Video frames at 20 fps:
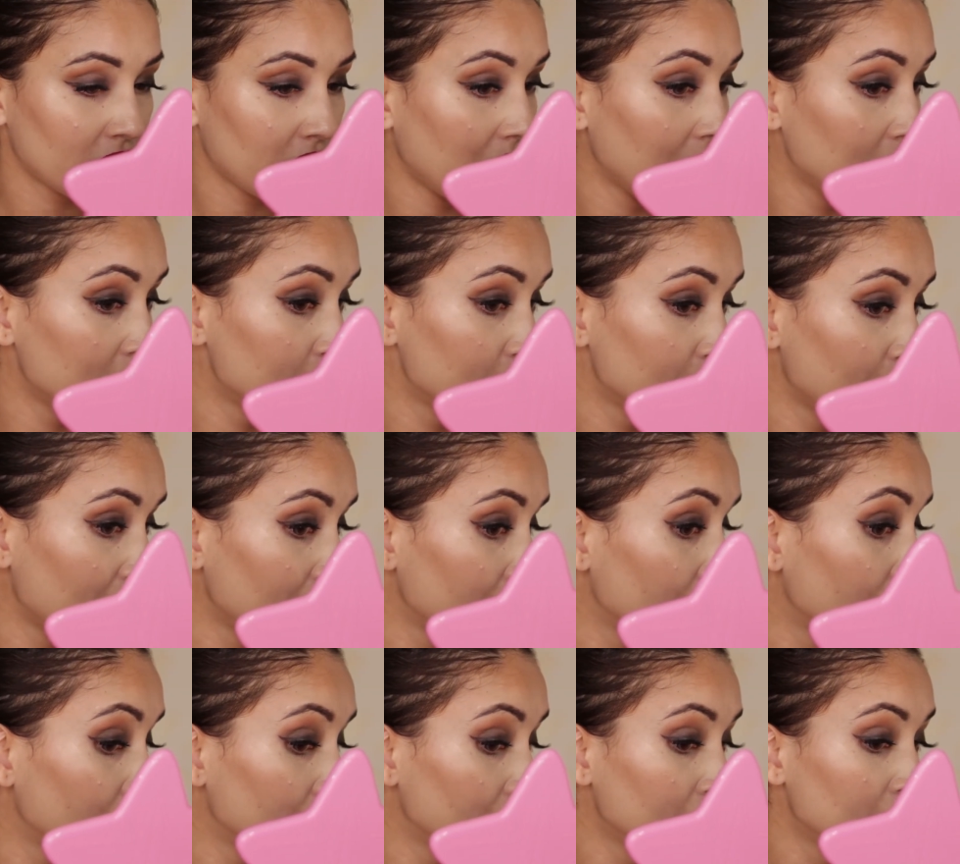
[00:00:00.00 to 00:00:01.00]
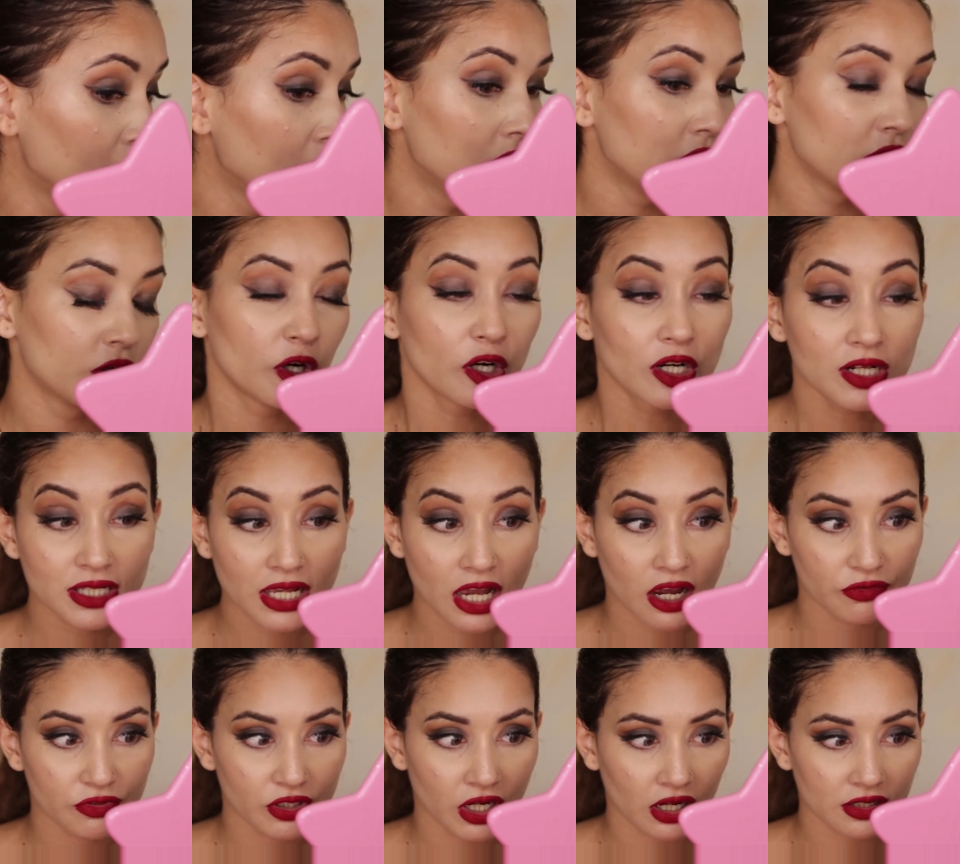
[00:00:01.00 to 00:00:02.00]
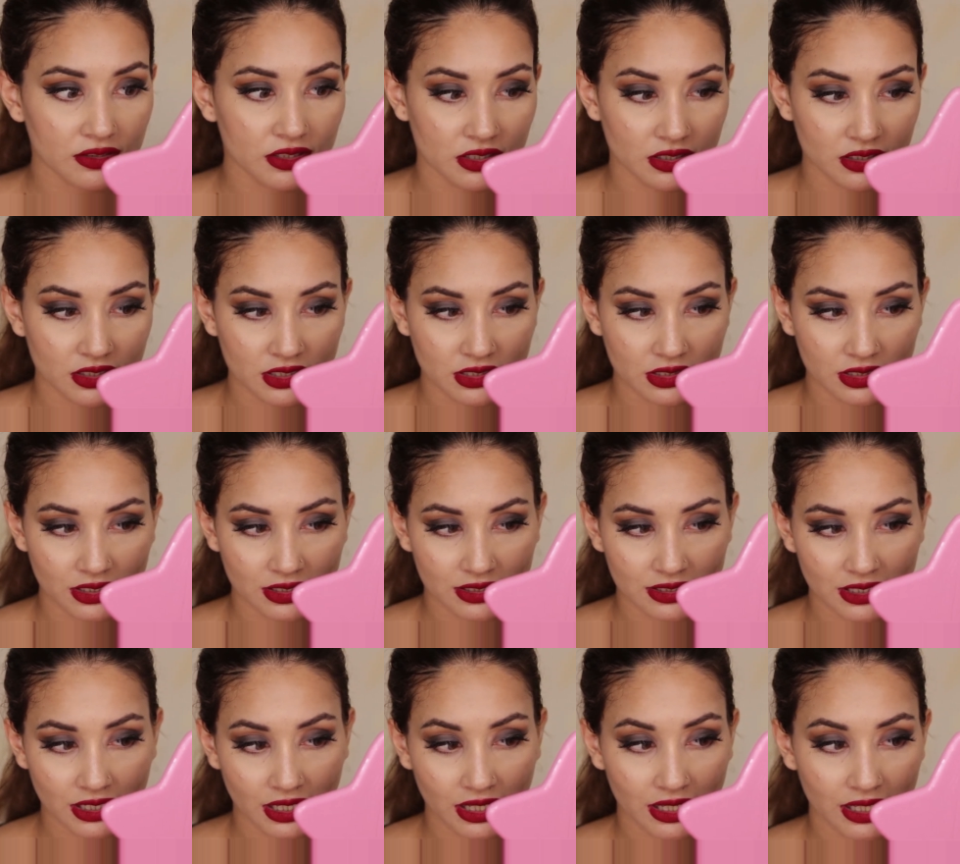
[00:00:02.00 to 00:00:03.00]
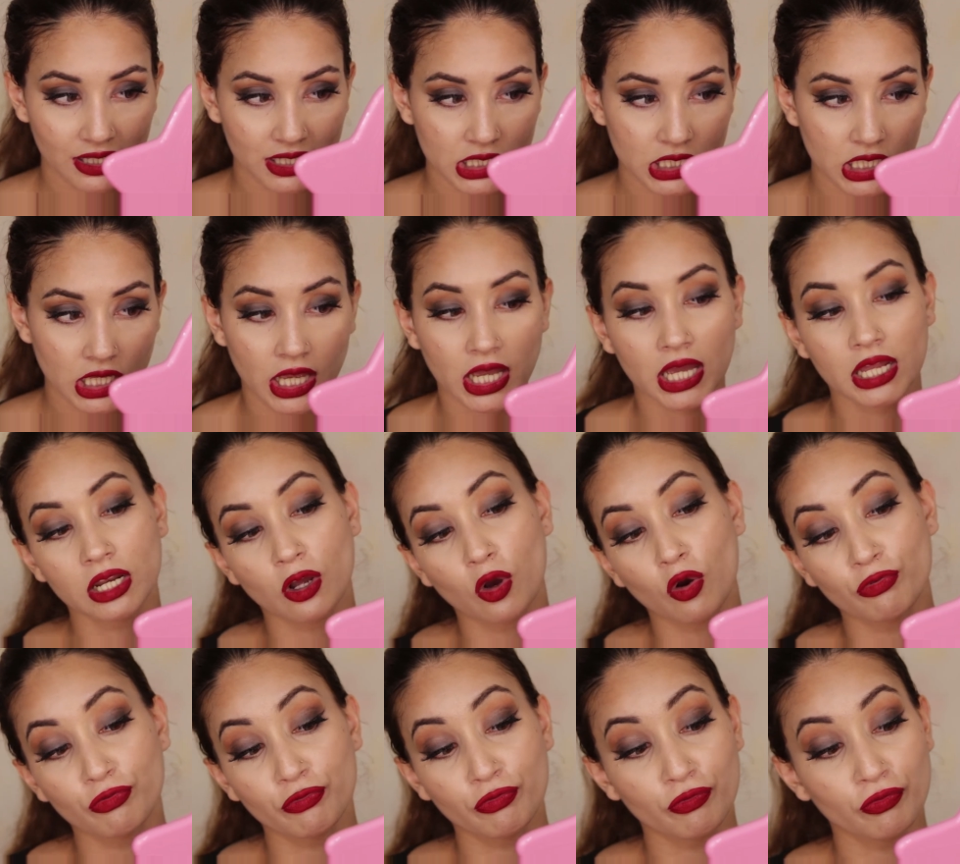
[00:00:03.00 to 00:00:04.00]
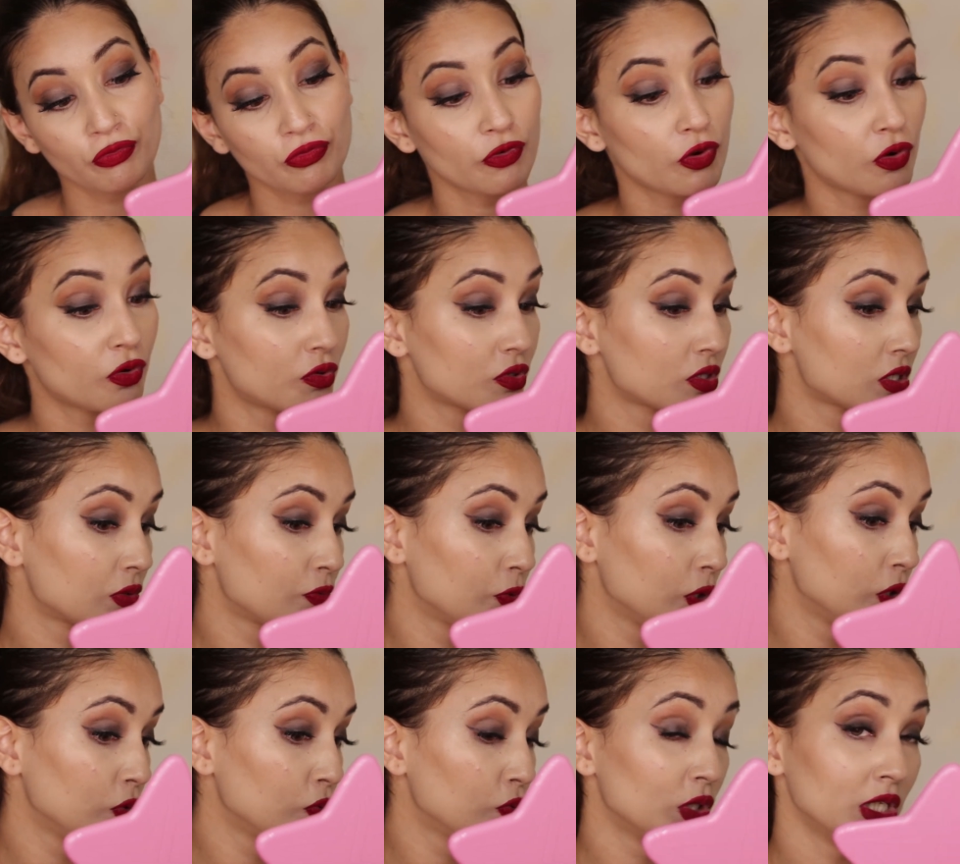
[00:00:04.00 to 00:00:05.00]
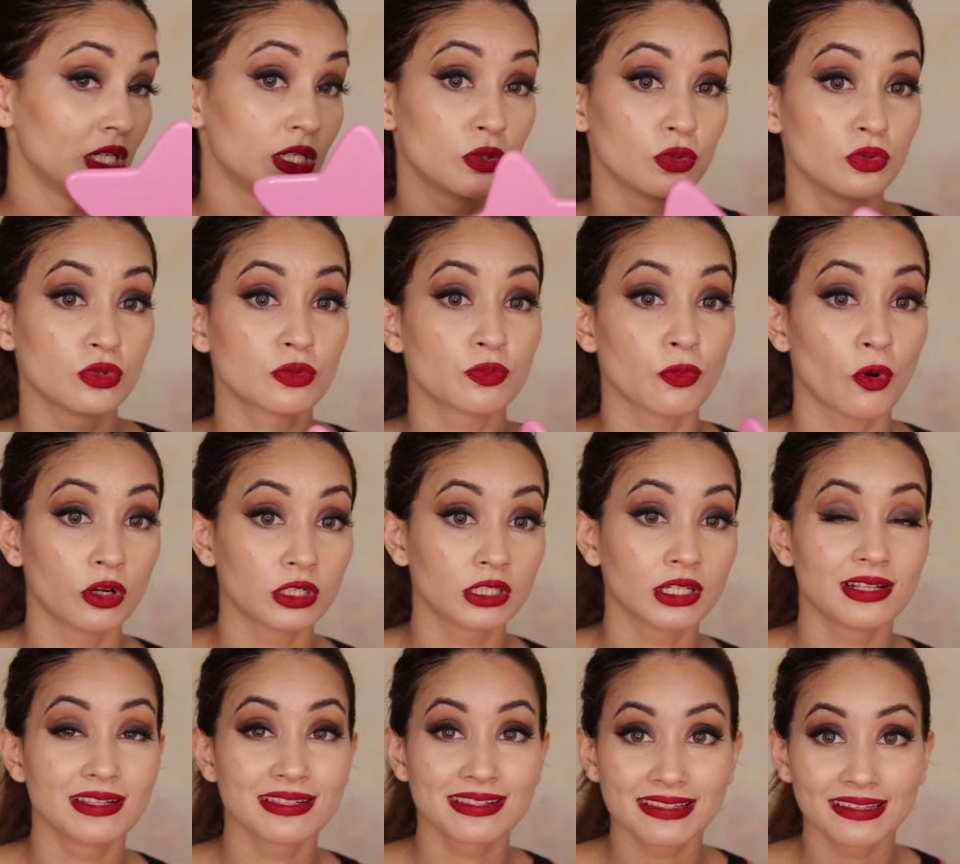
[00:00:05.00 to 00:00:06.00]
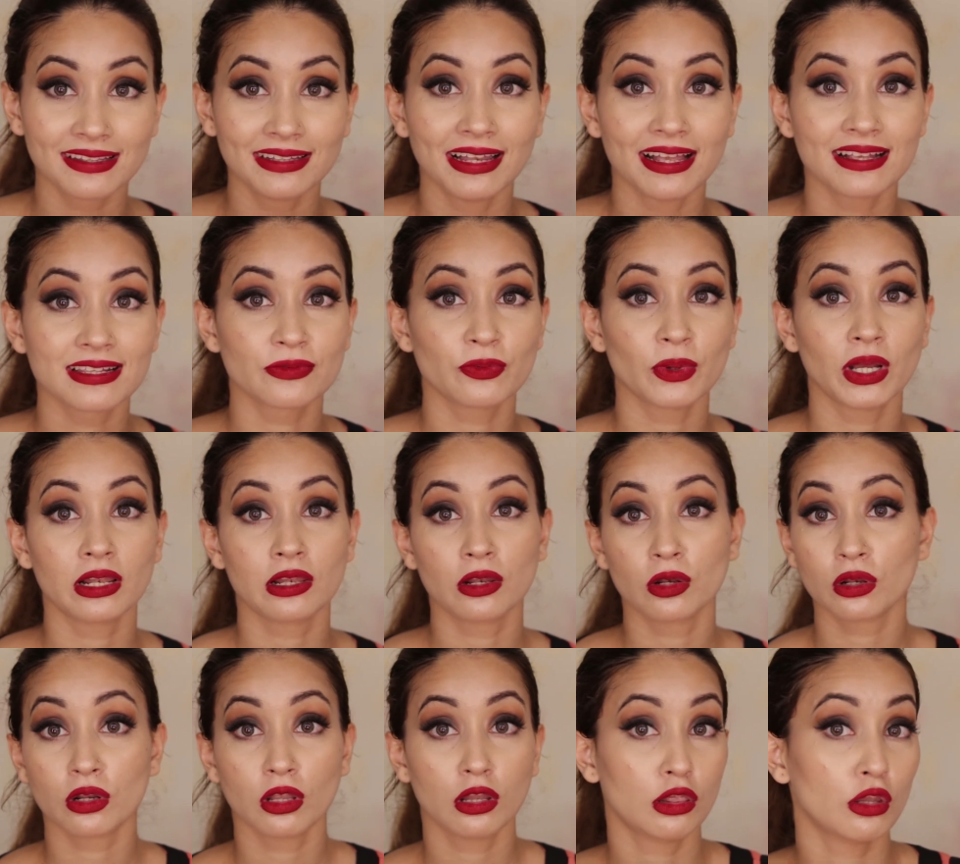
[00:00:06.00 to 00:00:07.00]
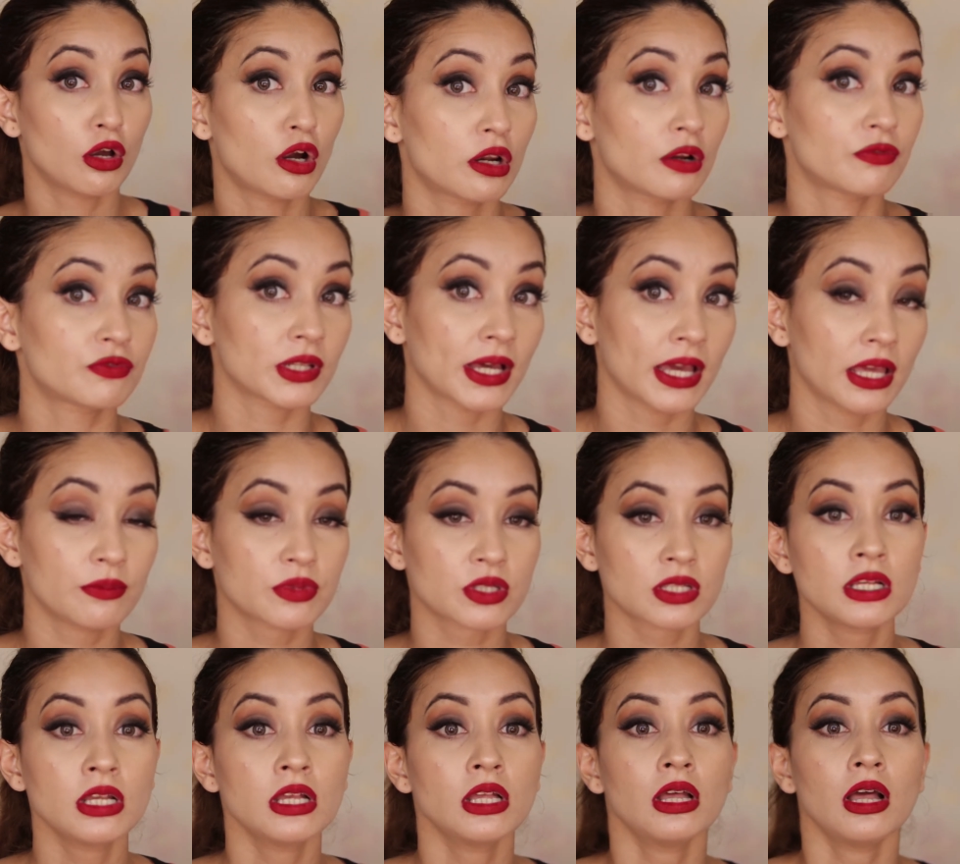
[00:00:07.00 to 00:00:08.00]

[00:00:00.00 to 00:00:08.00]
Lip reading: and many girls have dark circles these days, and of course we do need to spot conceal as well a lot of times.